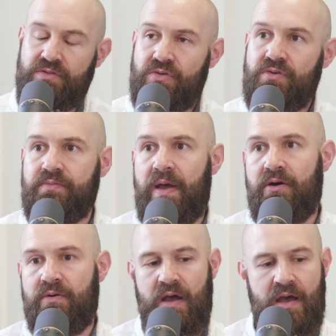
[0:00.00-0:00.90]
Talked
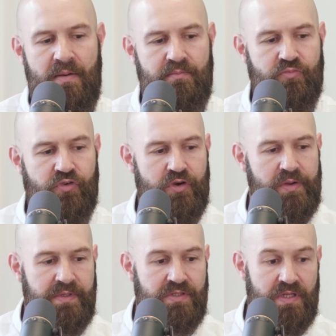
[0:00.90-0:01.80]
about
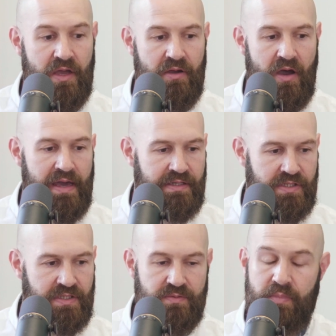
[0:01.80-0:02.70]
recruitment. So I
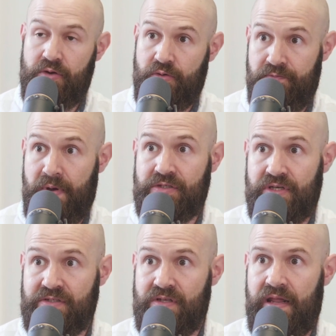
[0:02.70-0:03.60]
actually spoke with
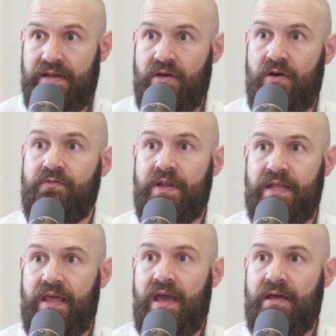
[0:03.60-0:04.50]
Manjaz, leader of
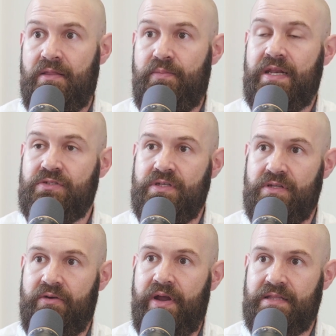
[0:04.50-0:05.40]
Leader Care, the managing
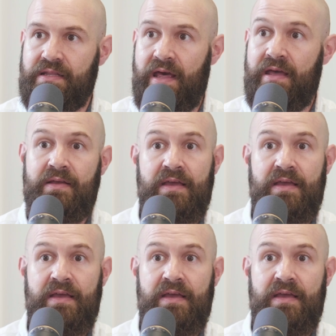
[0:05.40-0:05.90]
director there.